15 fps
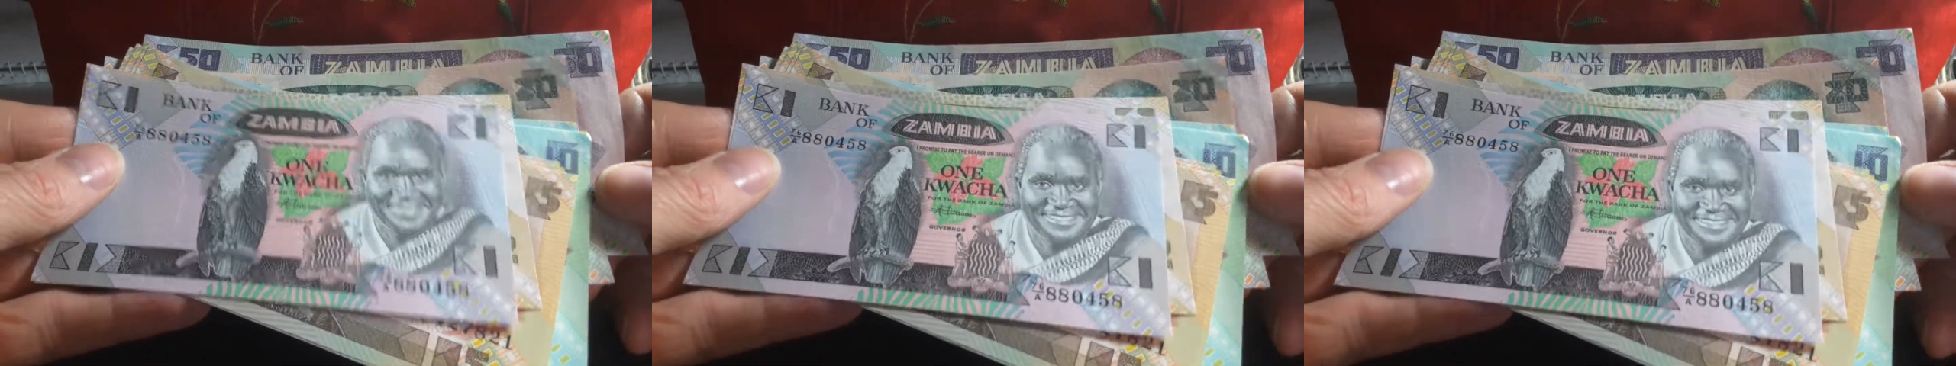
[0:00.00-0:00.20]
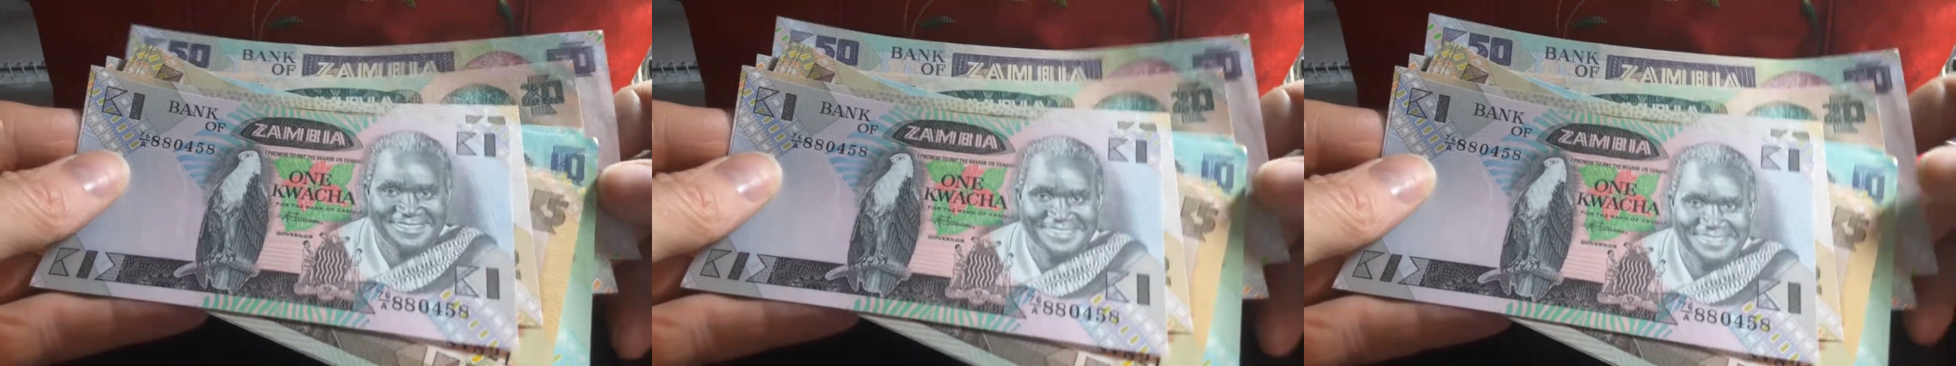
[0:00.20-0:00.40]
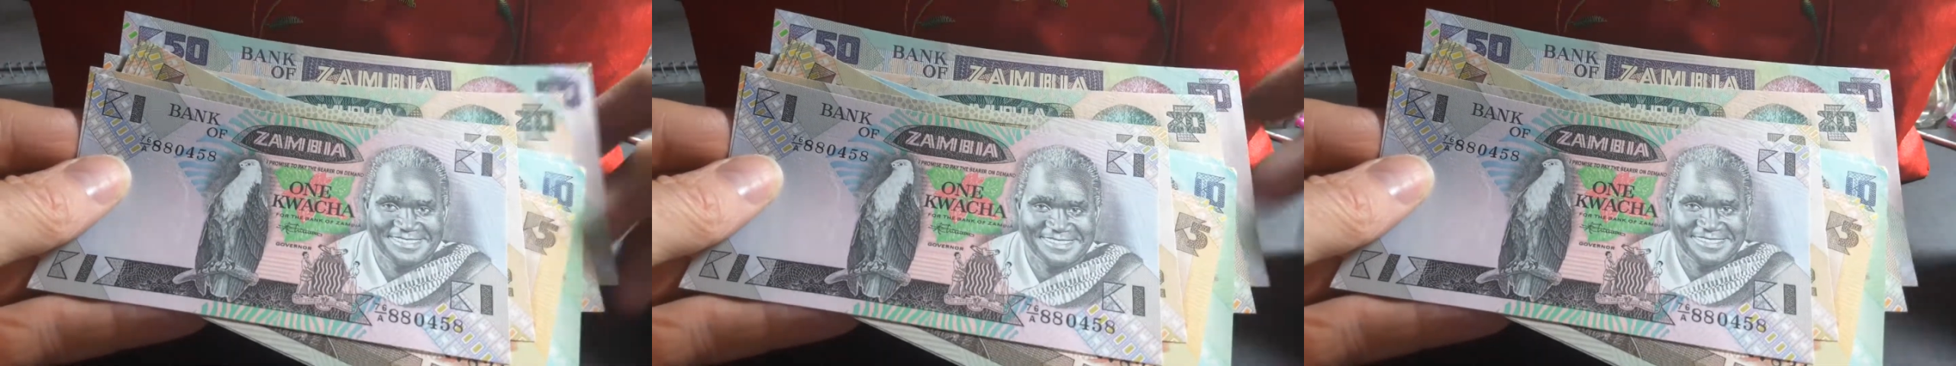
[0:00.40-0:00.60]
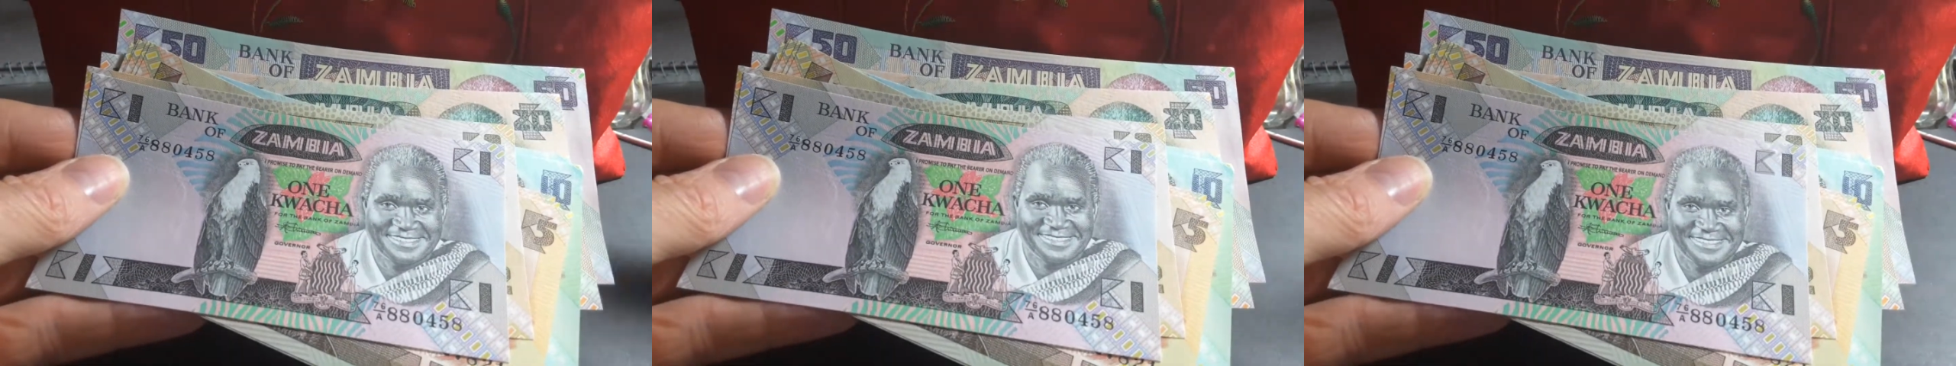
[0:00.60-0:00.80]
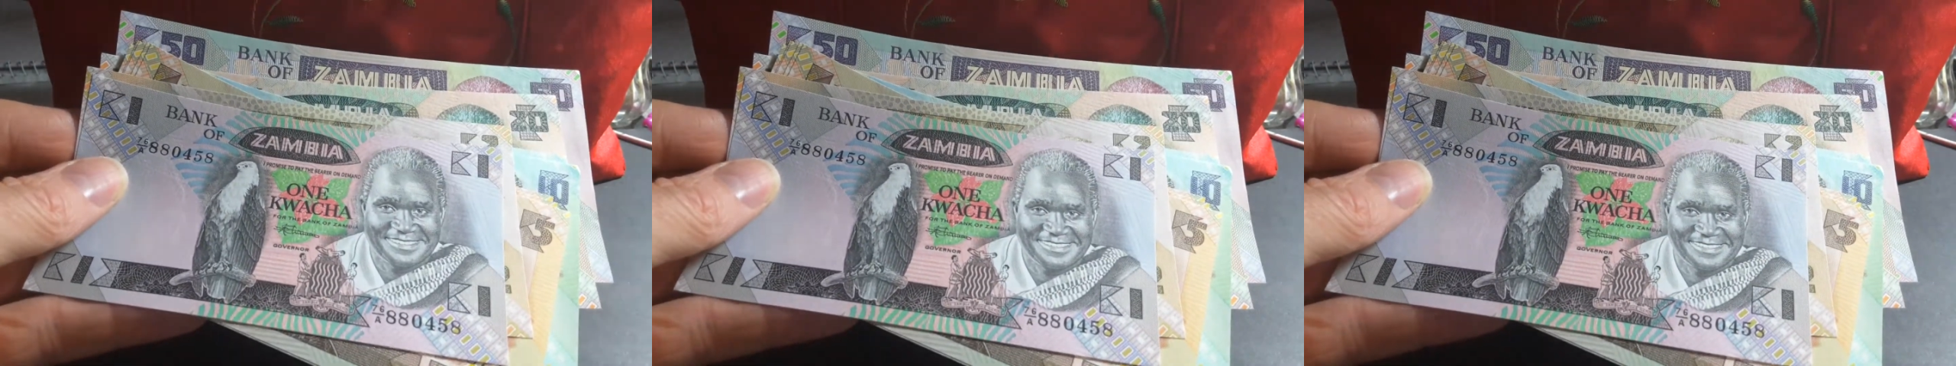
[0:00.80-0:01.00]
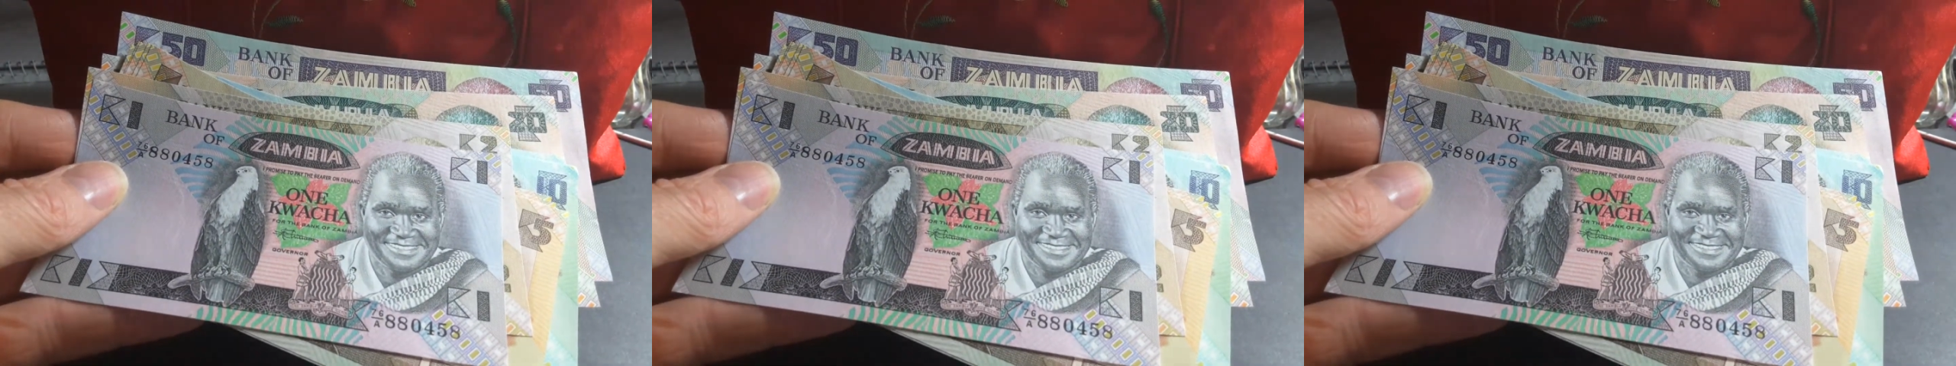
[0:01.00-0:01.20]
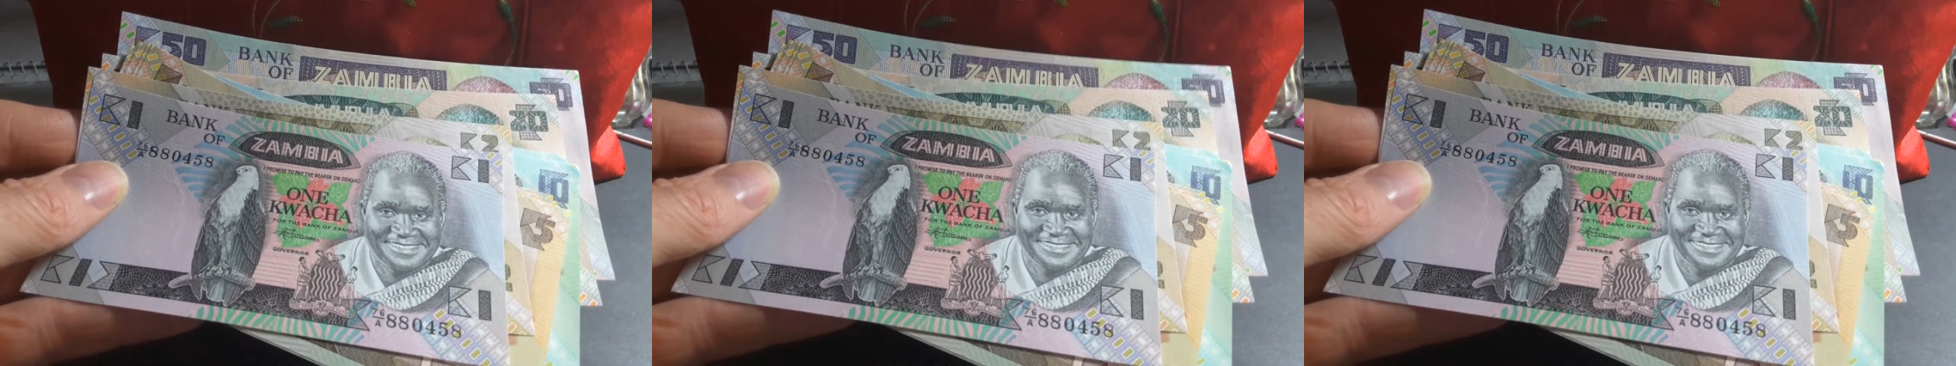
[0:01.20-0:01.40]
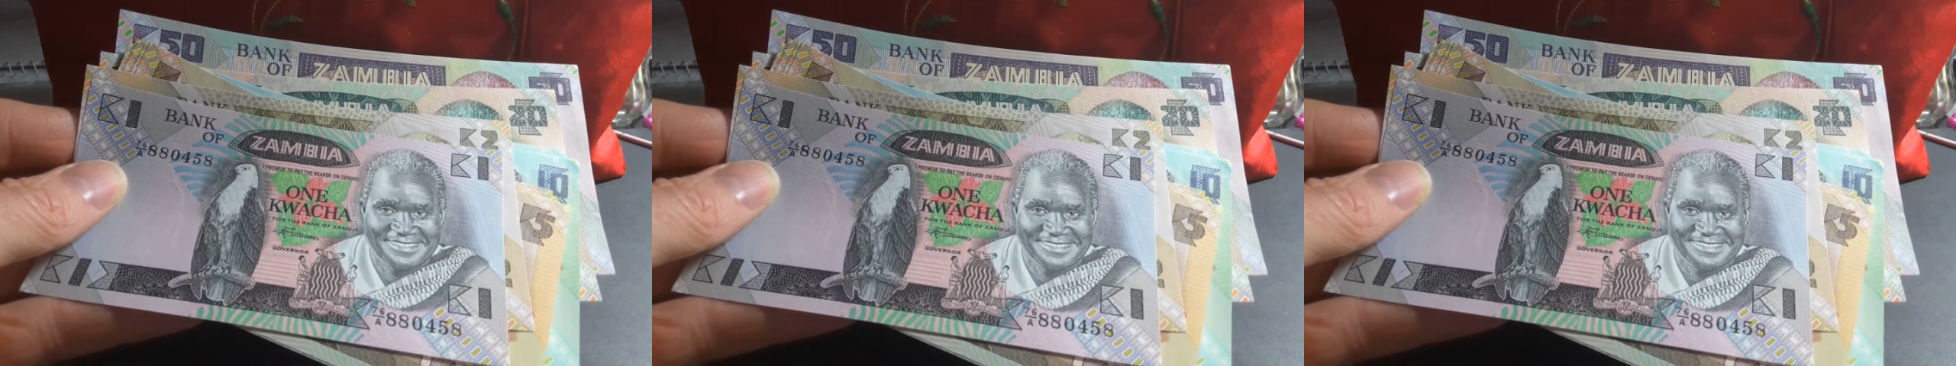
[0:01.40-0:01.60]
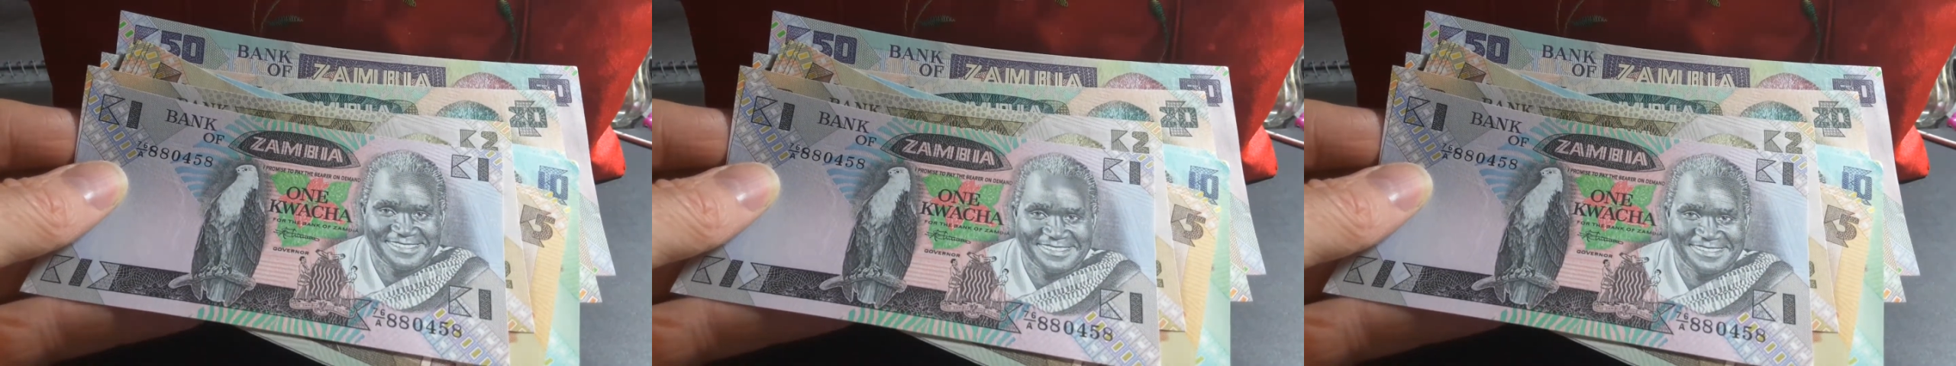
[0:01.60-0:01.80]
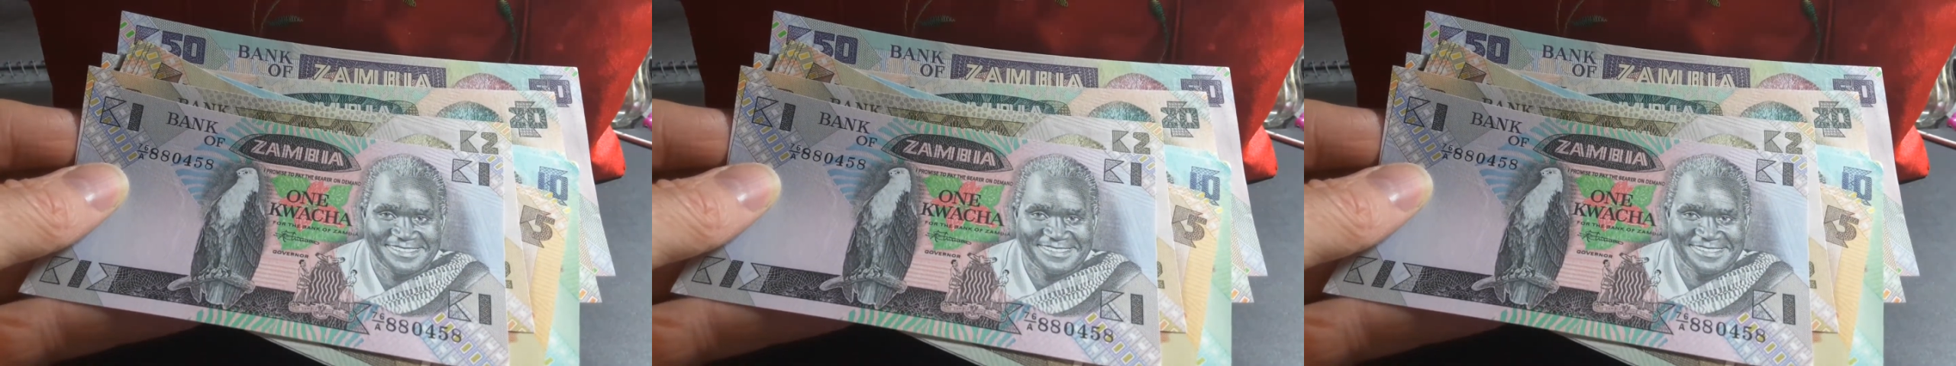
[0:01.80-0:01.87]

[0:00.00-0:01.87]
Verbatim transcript: and have an awesome day.